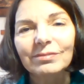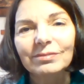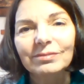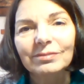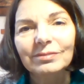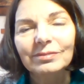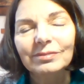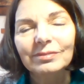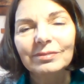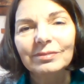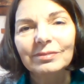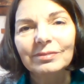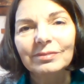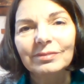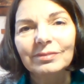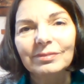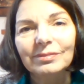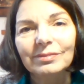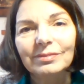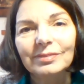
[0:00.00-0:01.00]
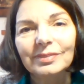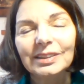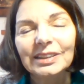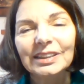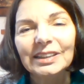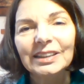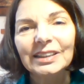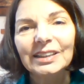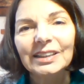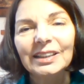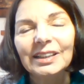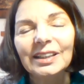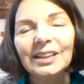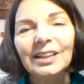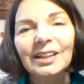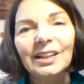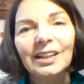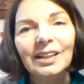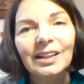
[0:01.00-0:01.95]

Nobody speaks.